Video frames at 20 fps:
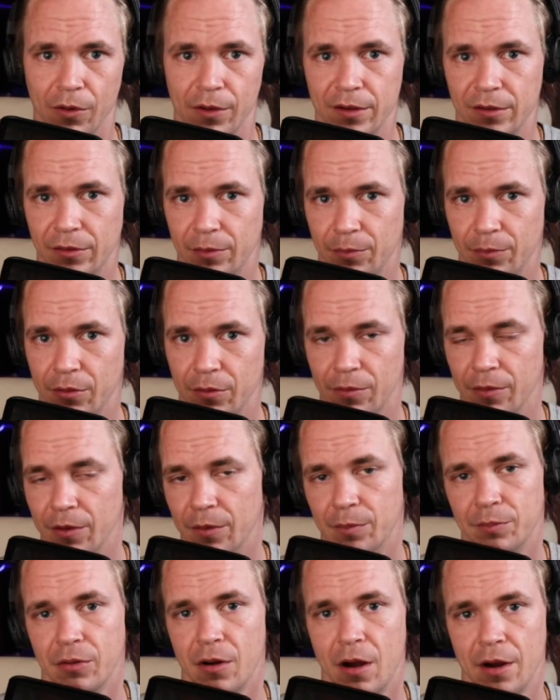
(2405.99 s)
Their
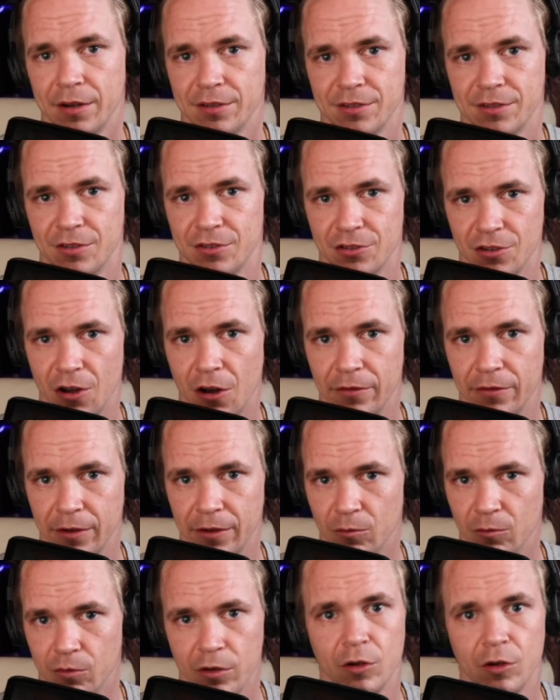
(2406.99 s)
products are
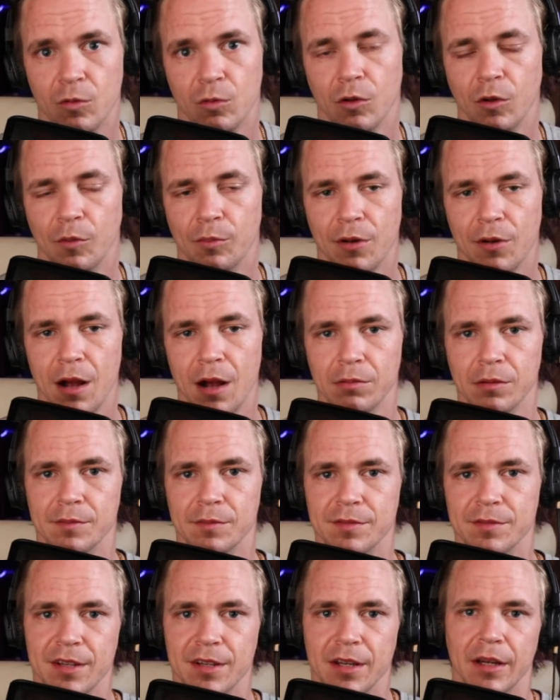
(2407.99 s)
solving real world
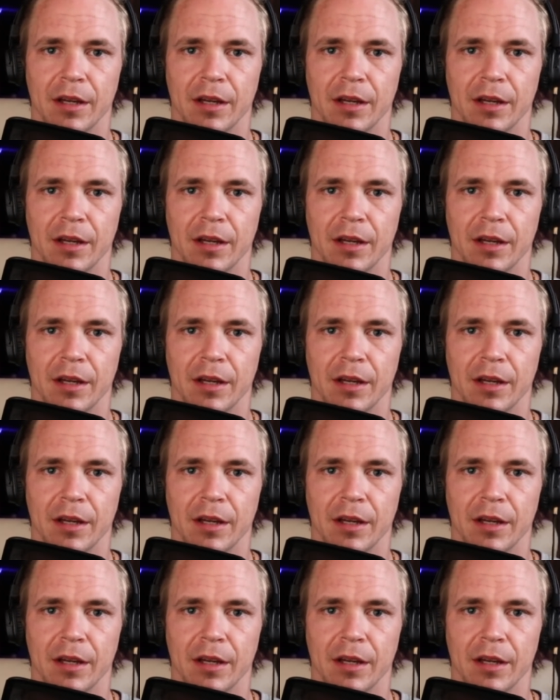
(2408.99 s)
problems.